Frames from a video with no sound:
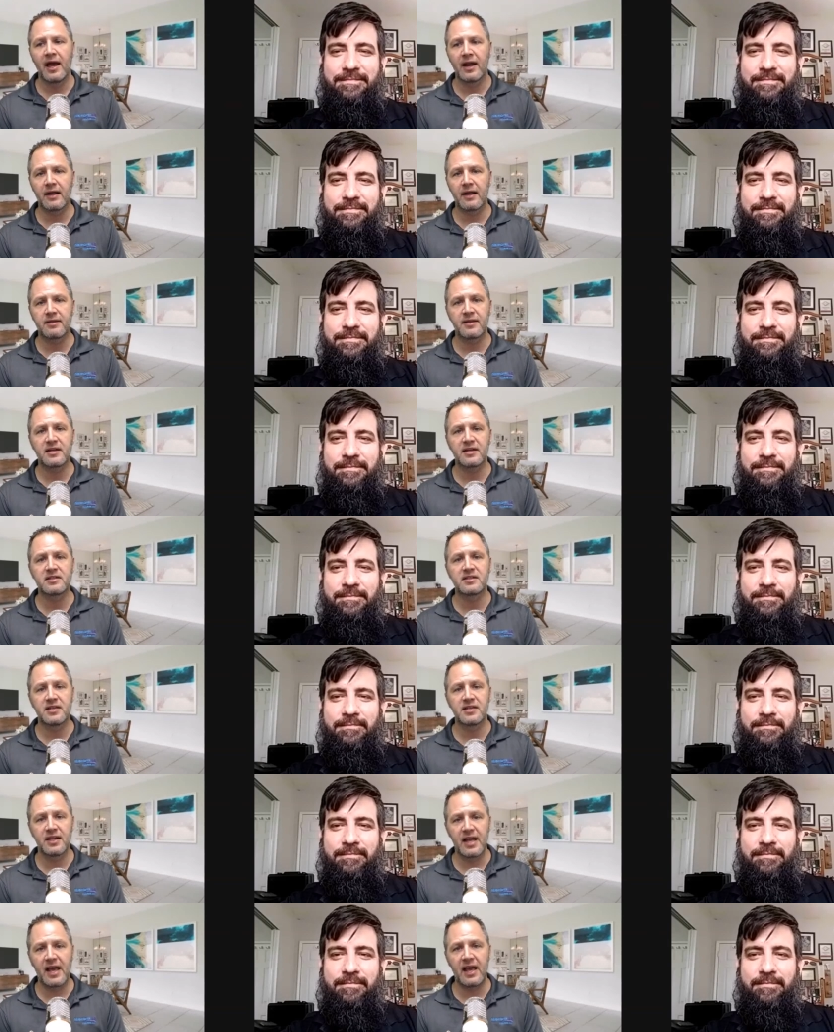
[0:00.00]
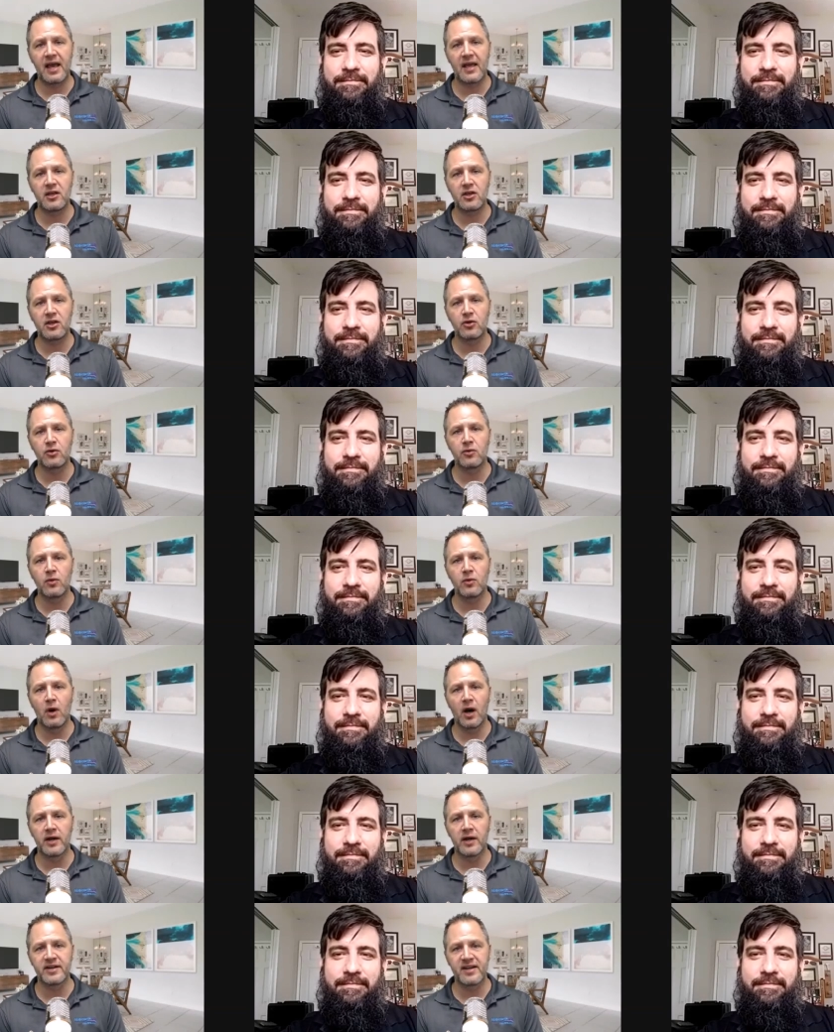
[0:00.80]
Speaker 1: And I think today
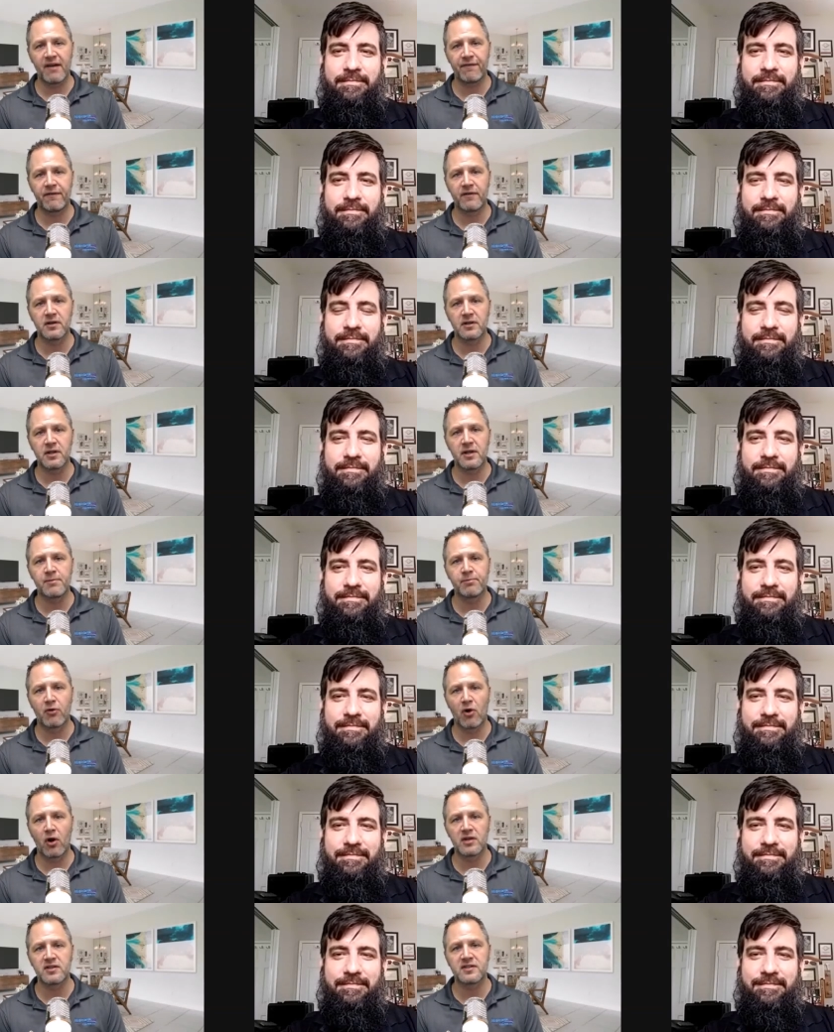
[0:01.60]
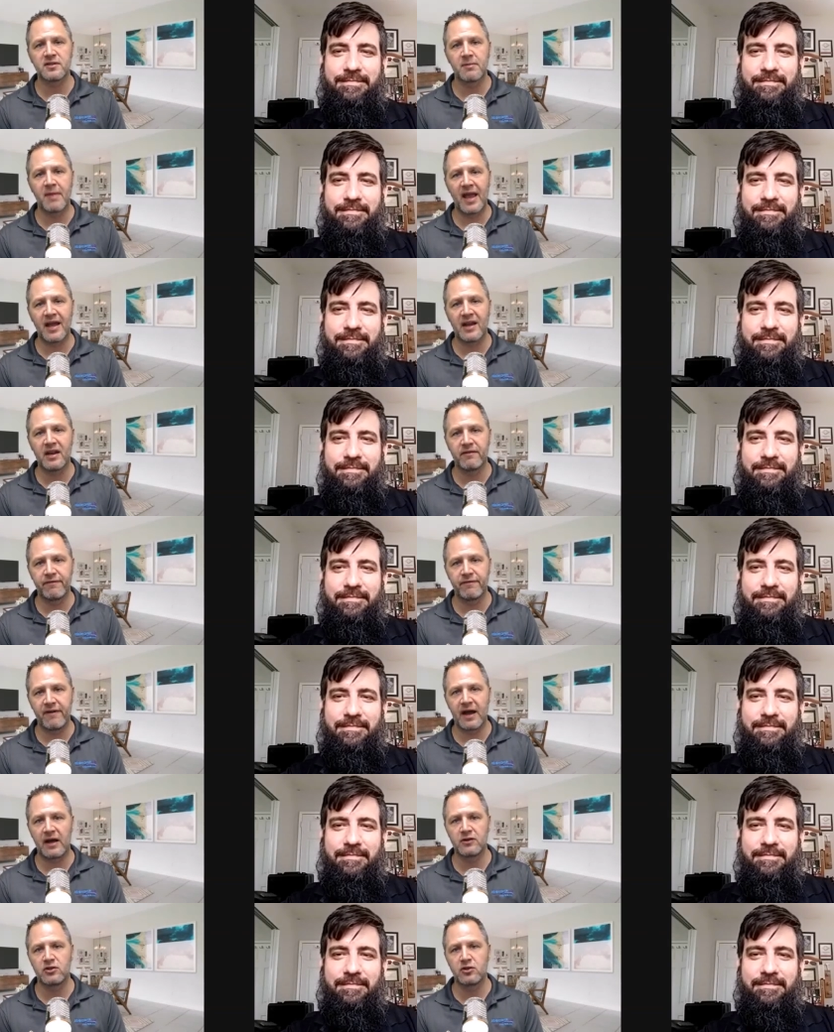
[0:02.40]
you uh, definitely brought some
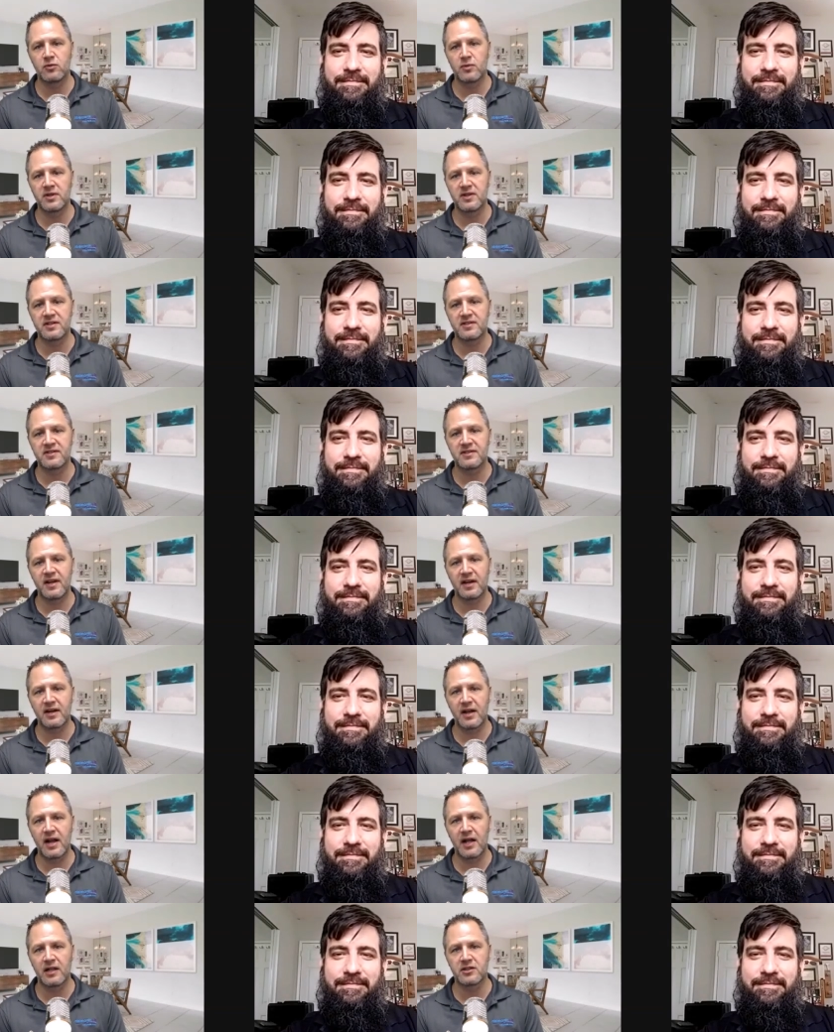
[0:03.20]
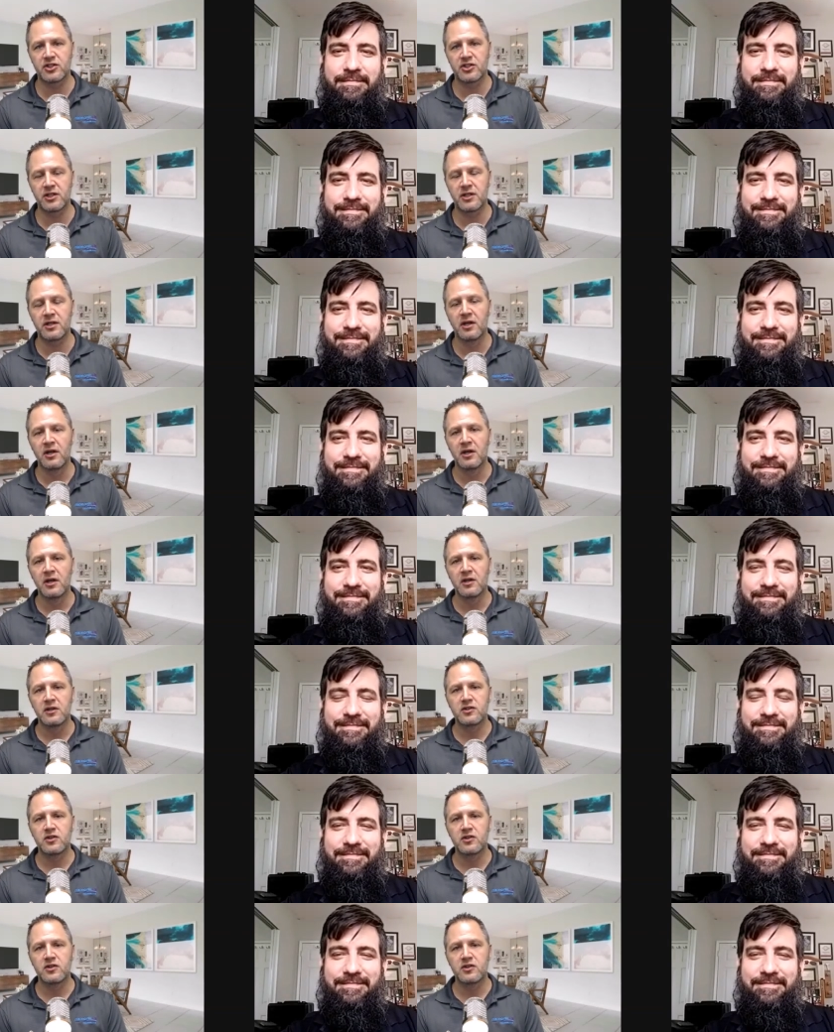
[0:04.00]
added value with this technology.